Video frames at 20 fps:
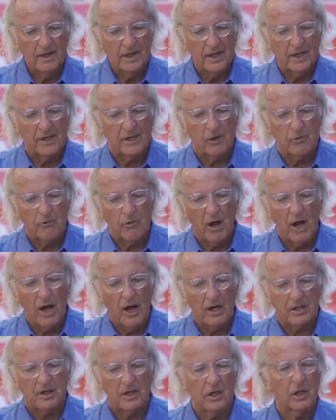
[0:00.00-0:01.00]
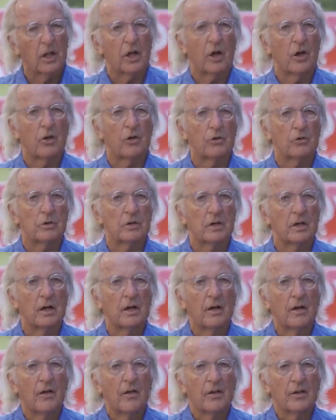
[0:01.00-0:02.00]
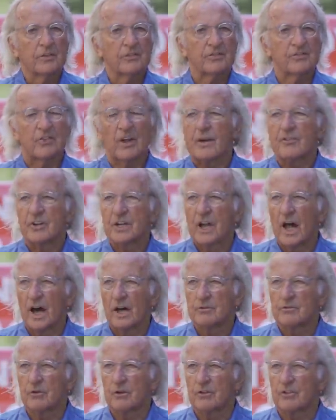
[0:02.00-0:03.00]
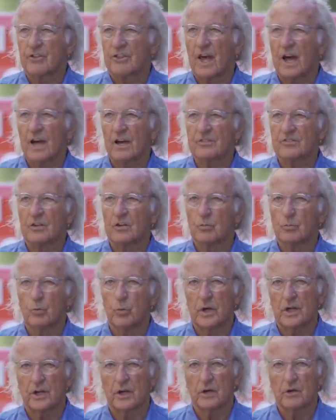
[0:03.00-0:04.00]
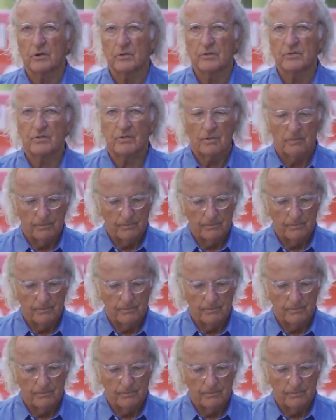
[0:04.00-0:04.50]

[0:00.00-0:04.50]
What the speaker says: In Iraq alone, 700,000 widows.